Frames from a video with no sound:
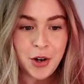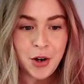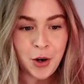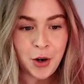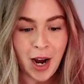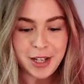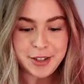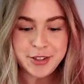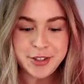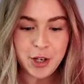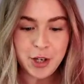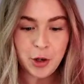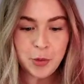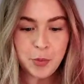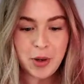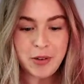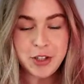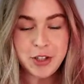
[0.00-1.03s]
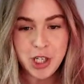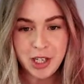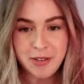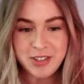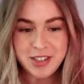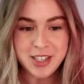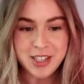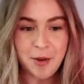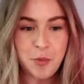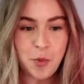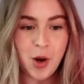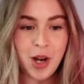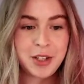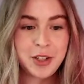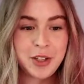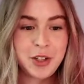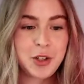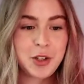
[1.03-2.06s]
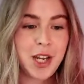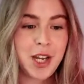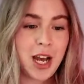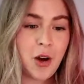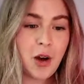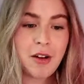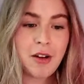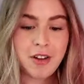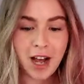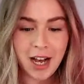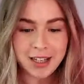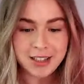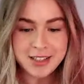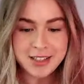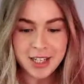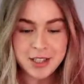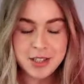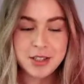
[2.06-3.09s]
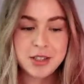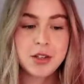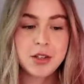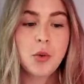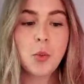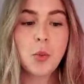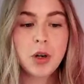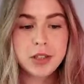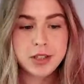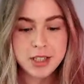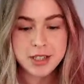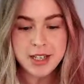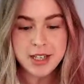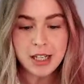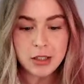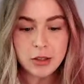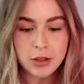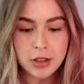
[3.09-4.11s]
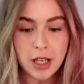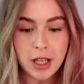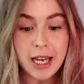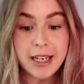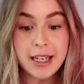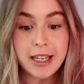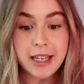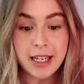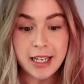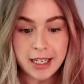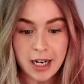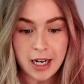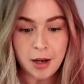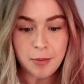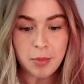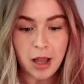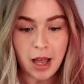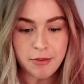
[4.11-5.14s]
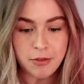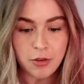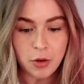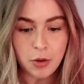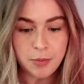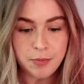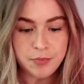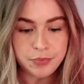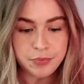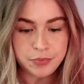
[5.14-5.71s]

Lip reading: All right, so we've achieved step one. You now have access. What does that look like in our platform?